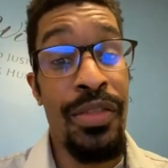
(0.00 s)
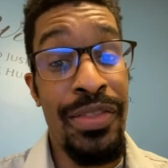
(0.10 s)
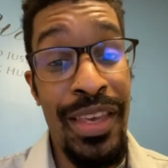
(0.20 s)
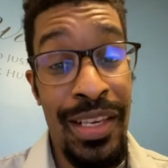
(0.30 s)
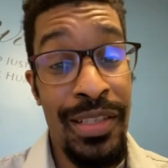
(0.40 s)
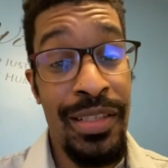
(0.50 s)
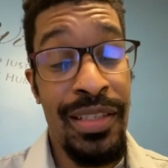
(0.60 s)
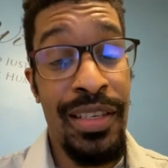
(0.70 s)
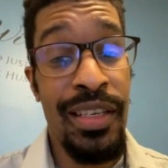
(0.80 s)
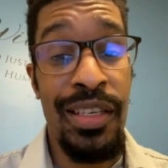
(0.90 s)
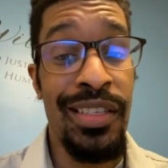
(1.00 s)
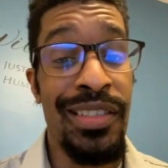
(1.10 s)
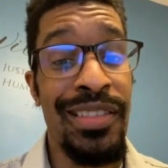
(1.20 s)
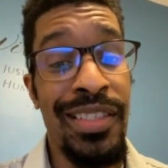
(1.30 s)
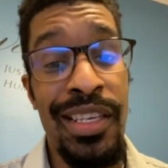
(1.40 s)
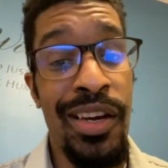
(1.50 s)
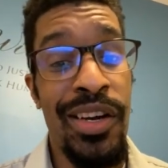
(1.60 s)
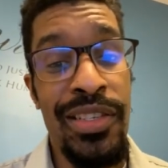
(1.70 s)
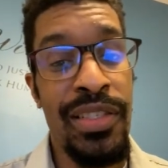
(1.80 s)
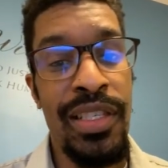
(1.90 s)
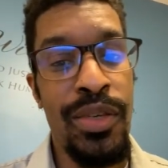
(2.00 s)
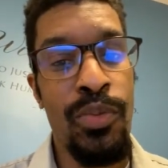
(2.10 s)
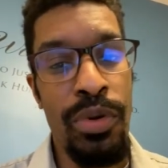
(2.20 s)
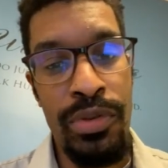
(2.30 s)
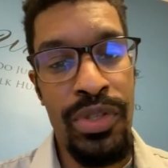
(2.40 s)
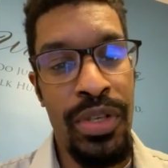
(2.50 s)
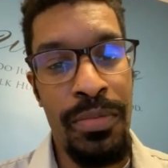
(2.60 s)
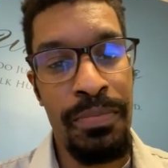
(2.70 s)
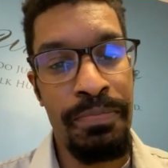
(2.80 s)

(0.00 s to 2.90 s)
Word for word: This is CRC Worship.